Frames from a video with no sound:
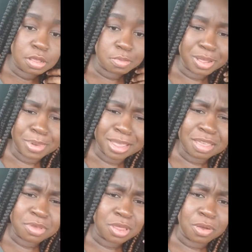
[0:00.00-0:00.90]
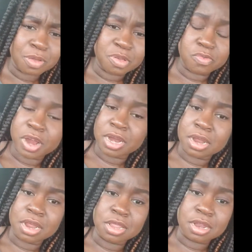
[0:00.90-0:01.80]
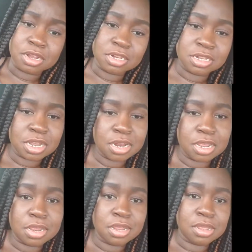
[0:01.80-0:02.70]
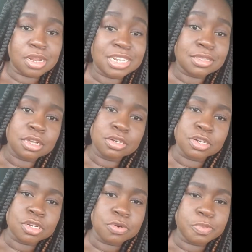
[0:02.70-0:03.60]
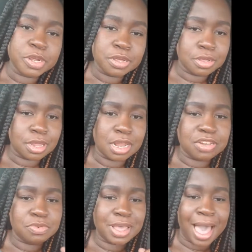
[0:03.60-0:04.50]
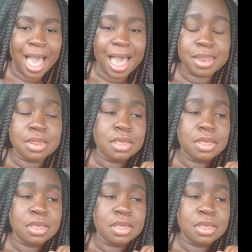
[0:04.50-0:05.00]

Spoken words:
But Miami, though, it'd be raining. Then it's sunny. Then it's thunderstorming. Then it's really hot.